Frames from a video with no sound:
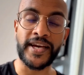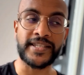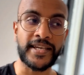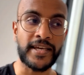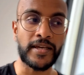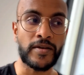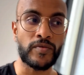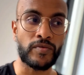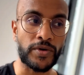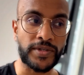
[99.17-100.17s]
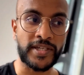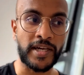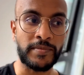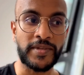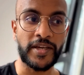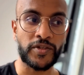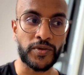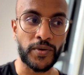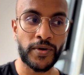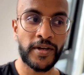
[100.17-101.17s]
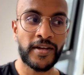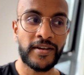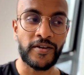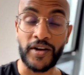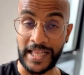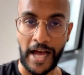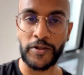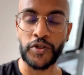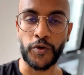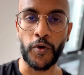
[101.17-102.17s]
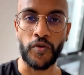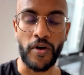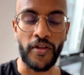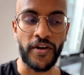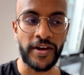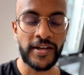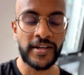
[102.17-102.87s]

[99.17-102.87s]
as a real-time data store, or cloud store rather.